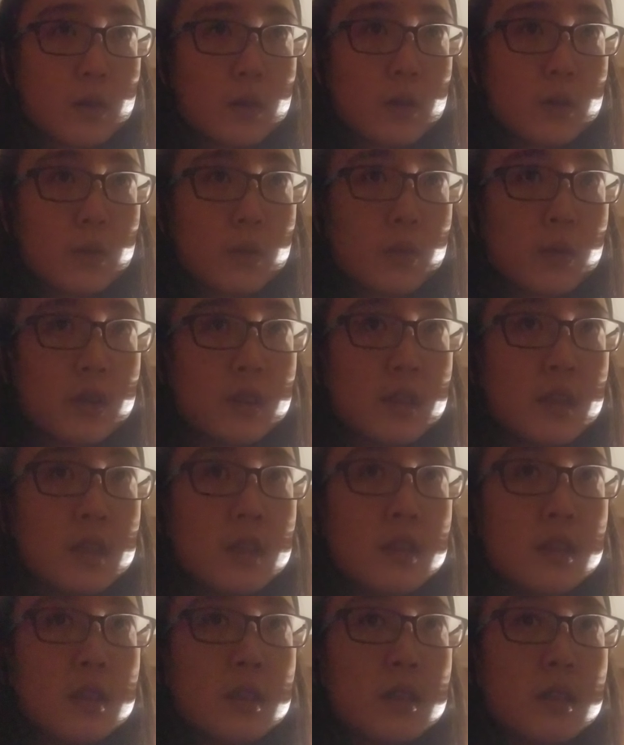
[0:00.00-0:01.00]

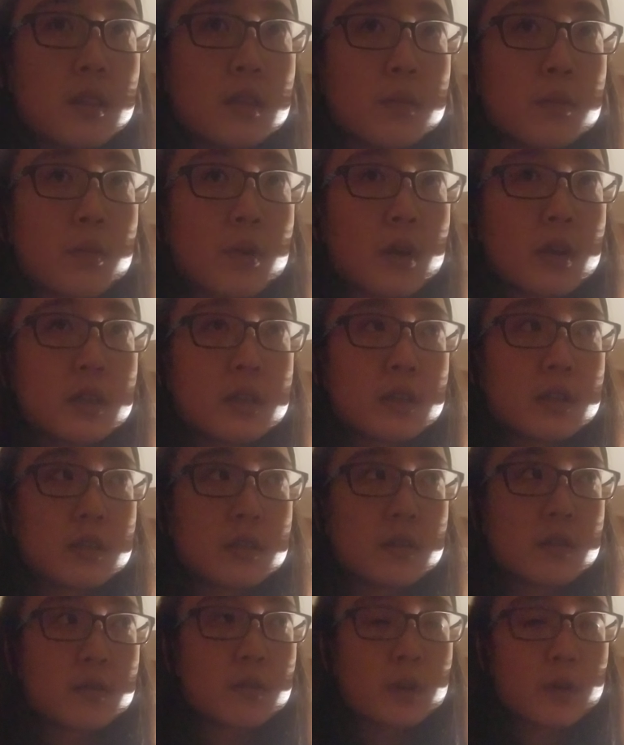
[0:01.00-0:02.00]
within the process
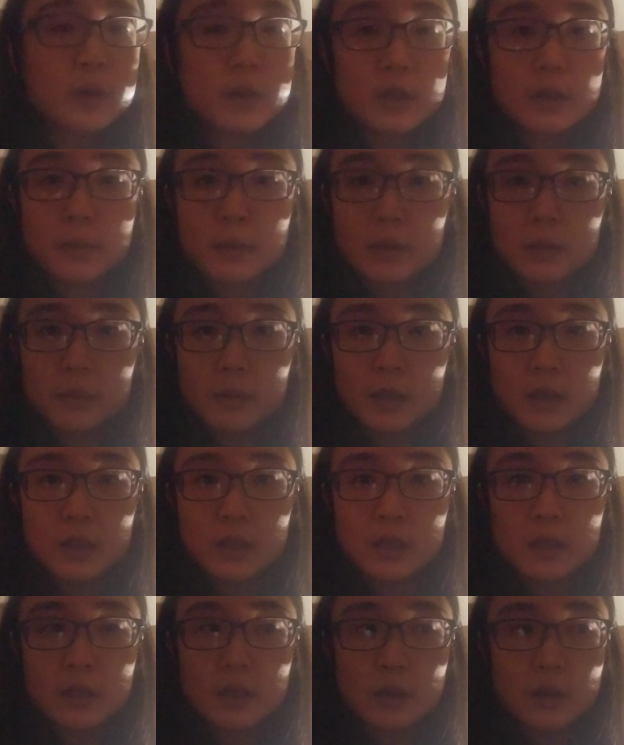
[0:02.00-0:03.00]
of growing a
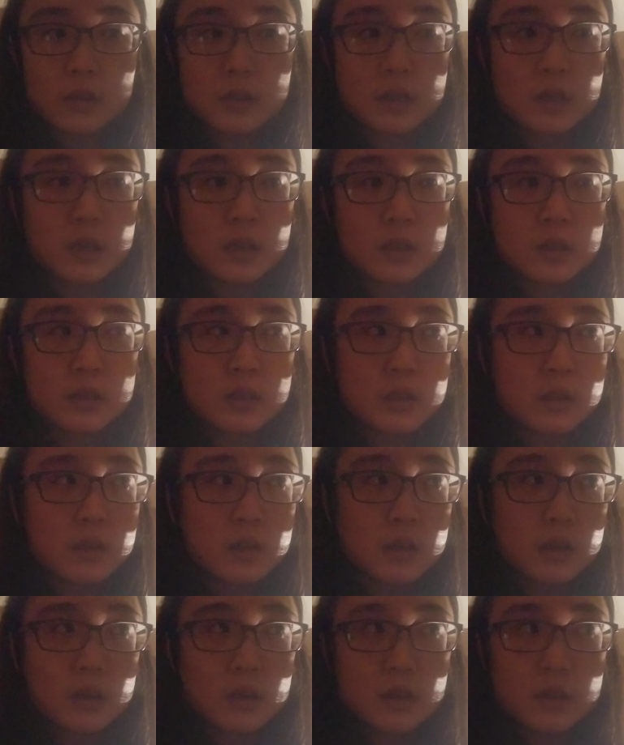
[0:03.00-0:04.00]
pumpkin, that takes
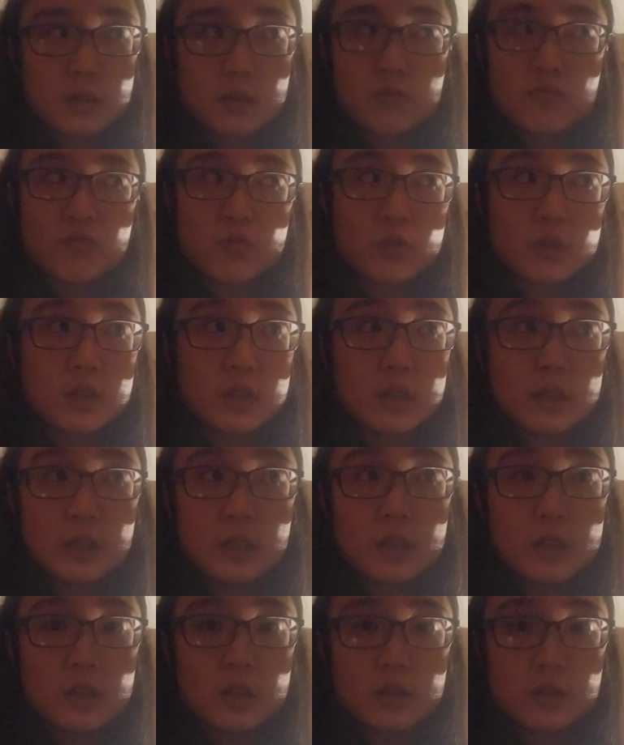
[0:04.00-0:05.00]
really
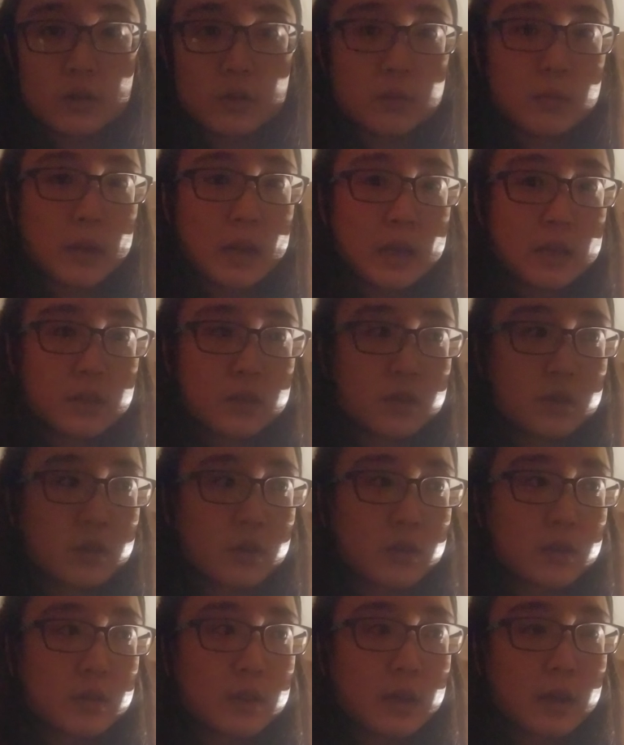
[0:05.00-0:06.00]
years to
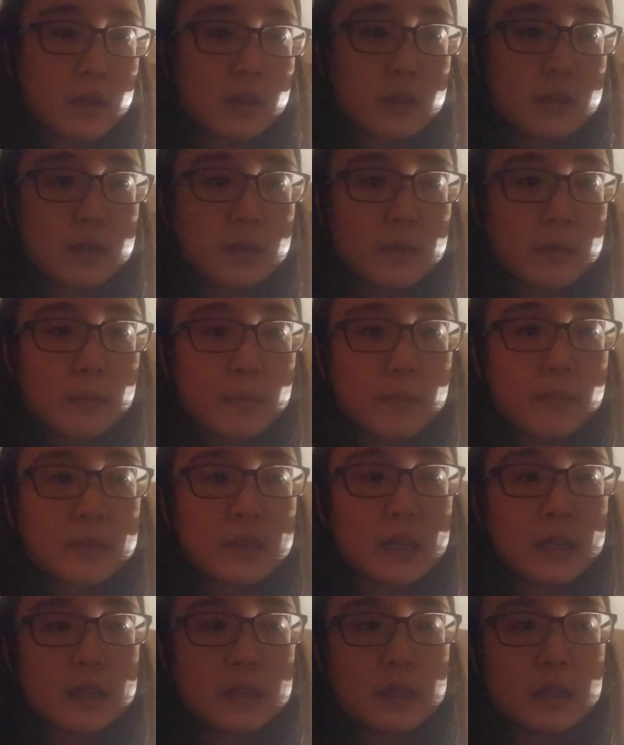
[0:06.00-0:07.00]
master that
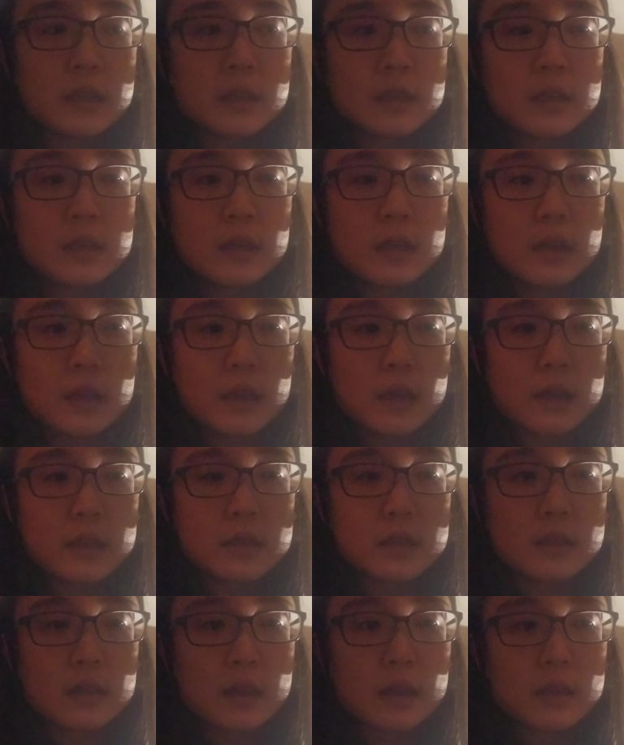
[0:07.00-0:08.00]
technique
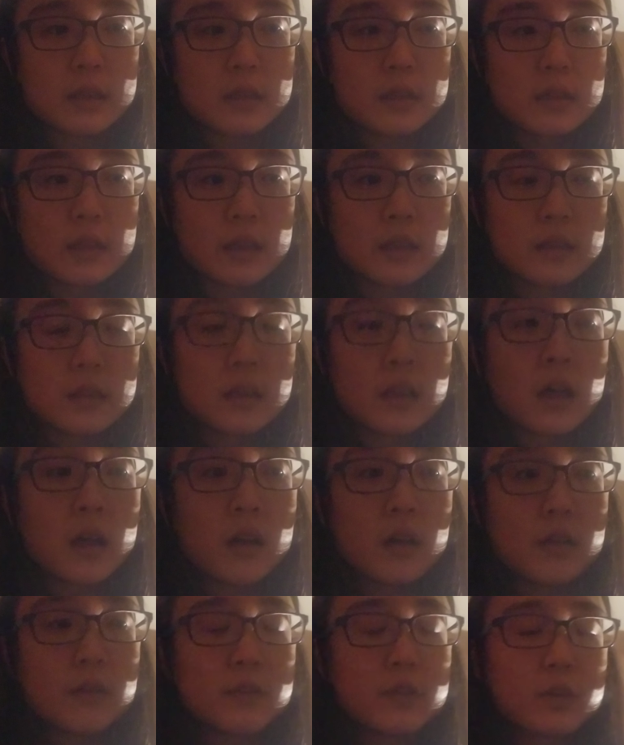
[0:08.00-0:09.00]
and that
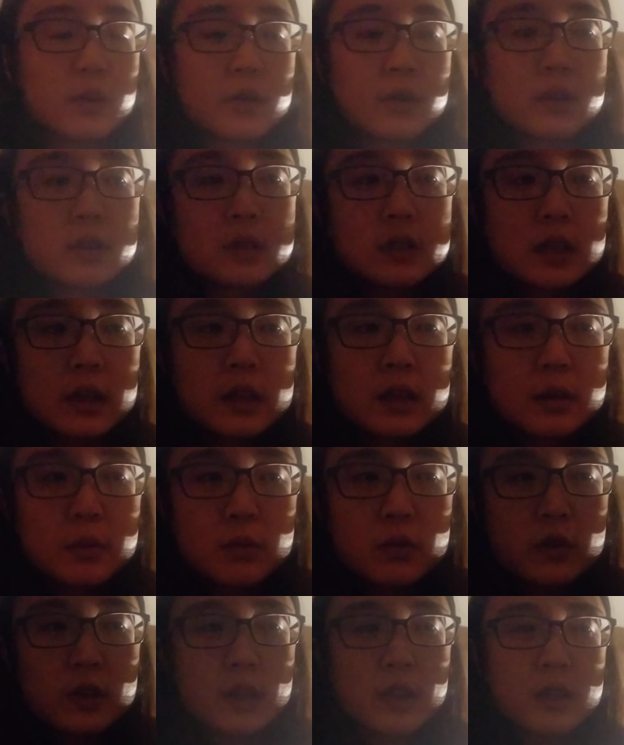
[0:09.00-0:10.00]
love, you know. It's like
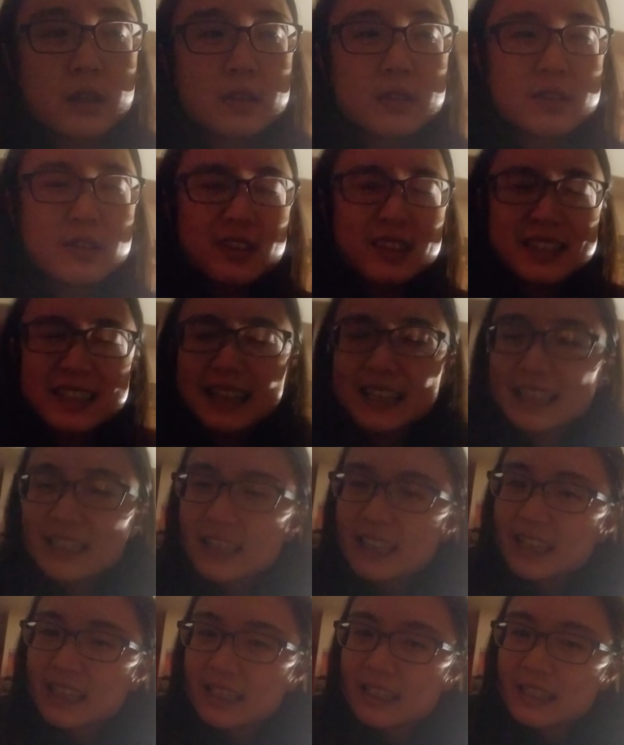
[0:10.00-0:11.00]
more like, it's not
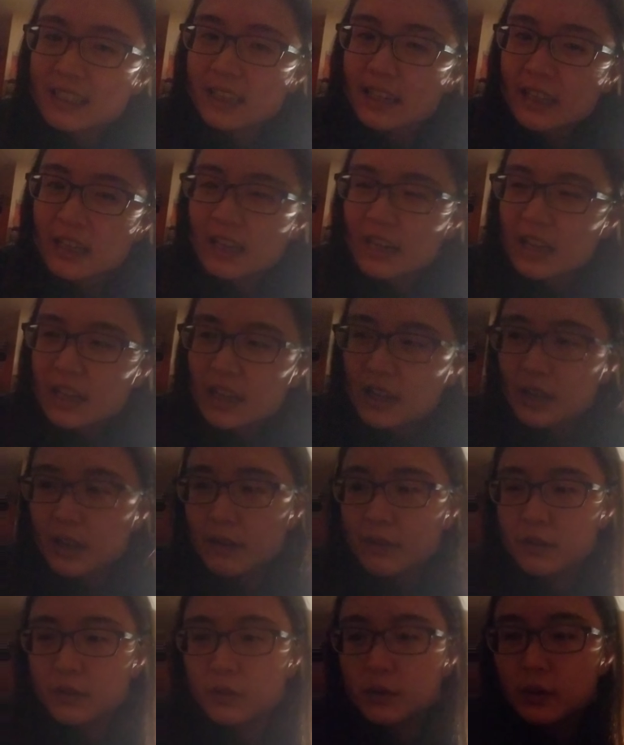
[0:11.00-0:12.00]
technique, it's like you
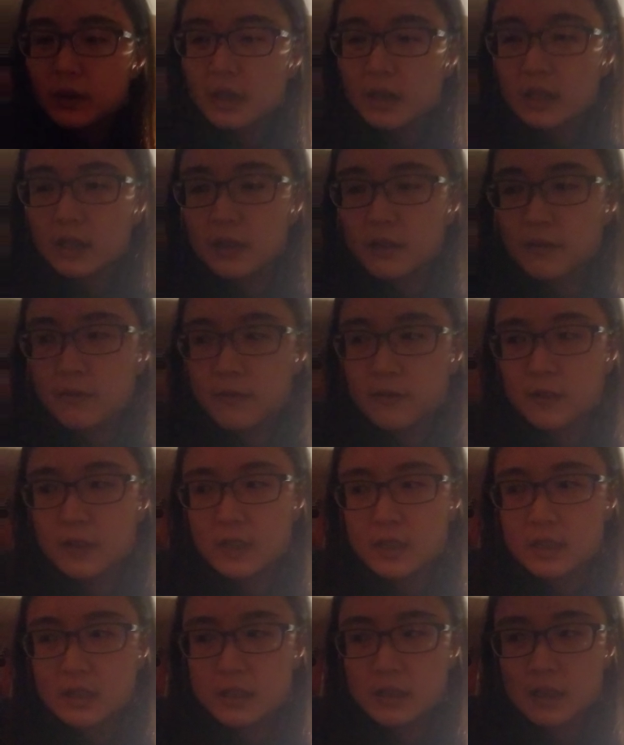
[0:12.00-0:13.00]
have to
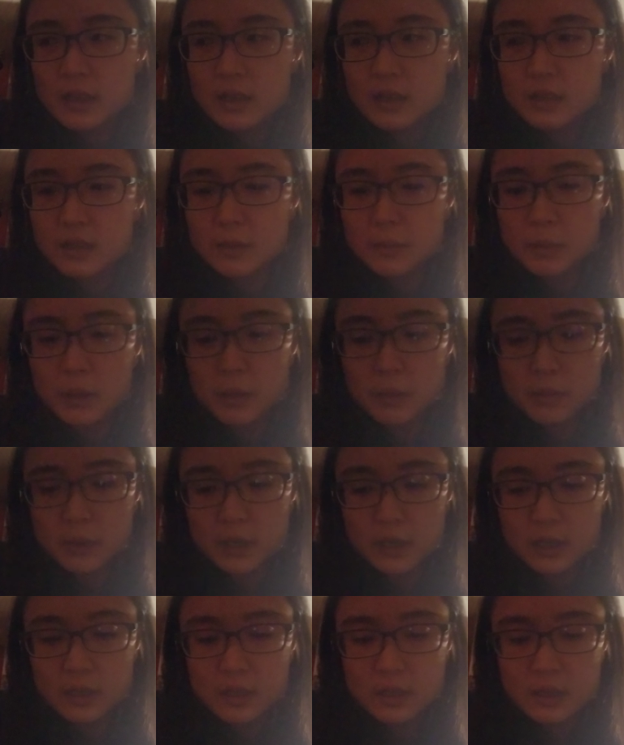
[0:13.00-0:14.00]
convince the
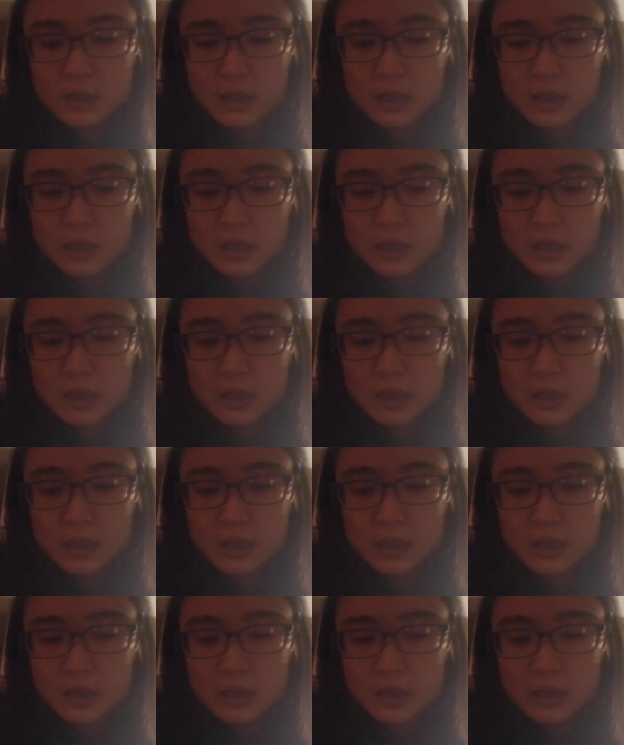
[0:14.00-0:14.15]
pumpkin